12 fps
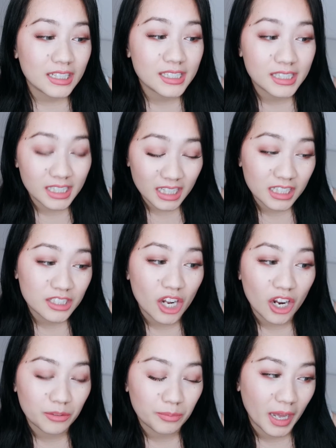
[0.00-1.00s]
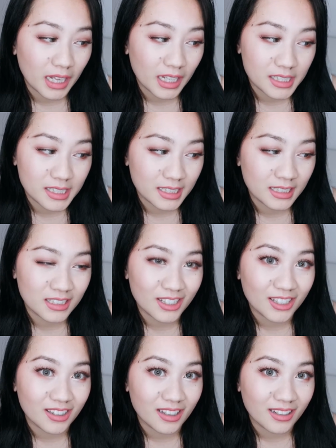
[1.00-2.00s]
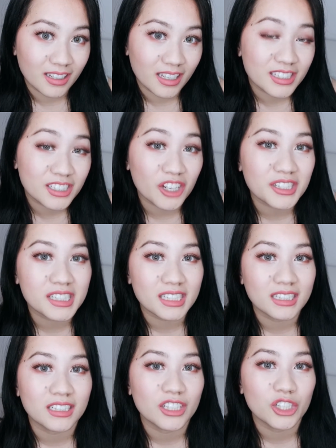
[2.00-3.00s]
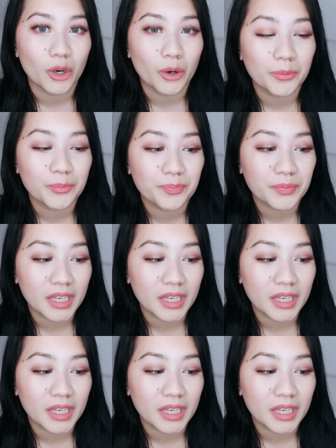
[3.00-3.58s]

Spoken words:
seen Tarte palettes and it doesn't, you know,